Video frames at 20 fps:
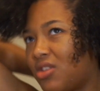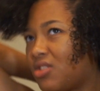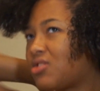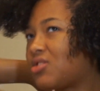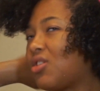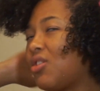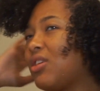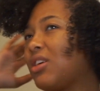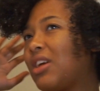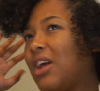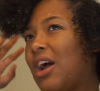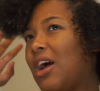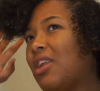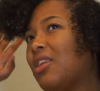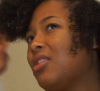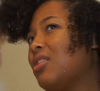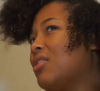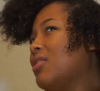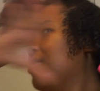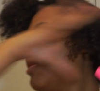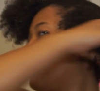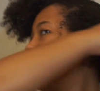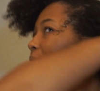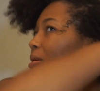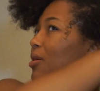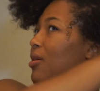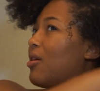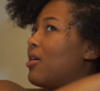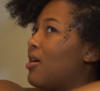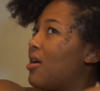So it kind of,
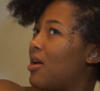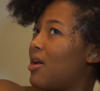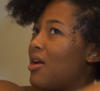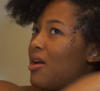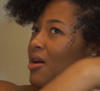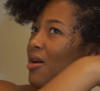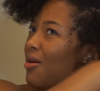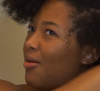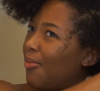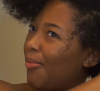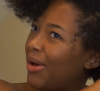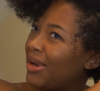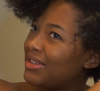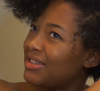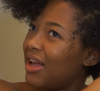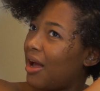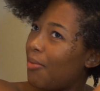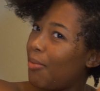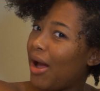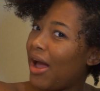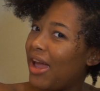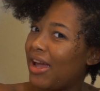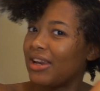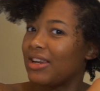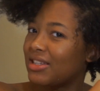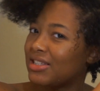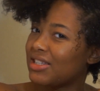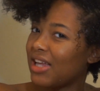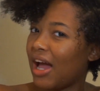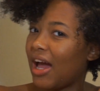by the time I
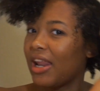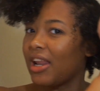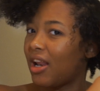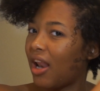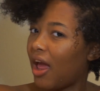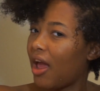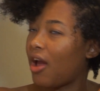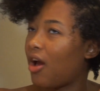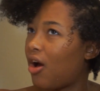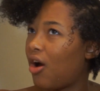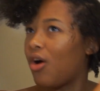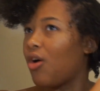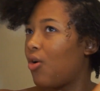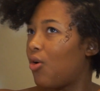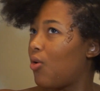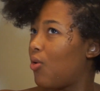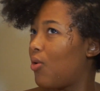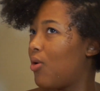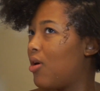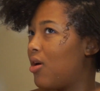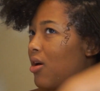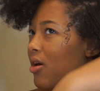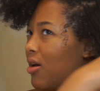decided like, oh,